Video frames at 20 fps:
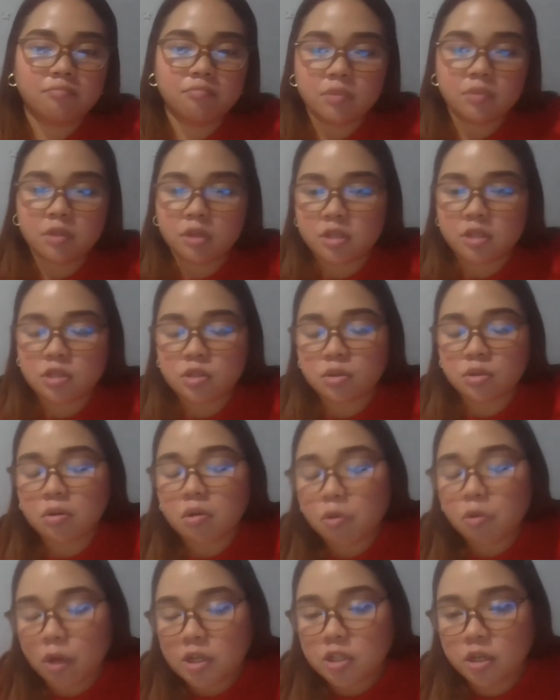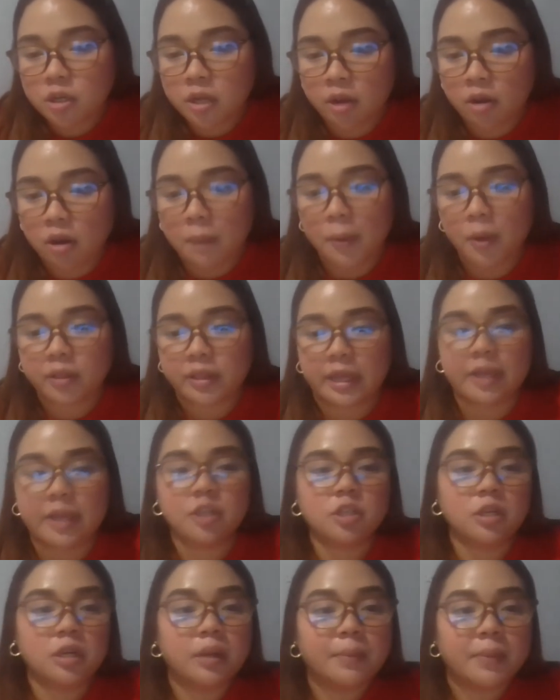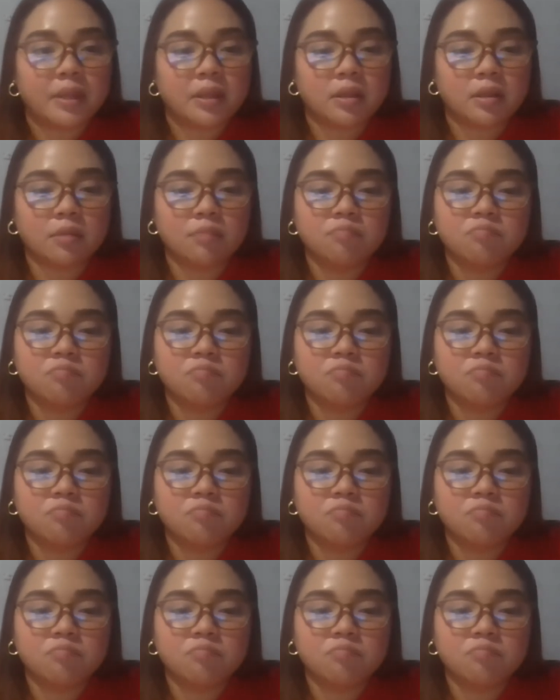there's a question here about age limit.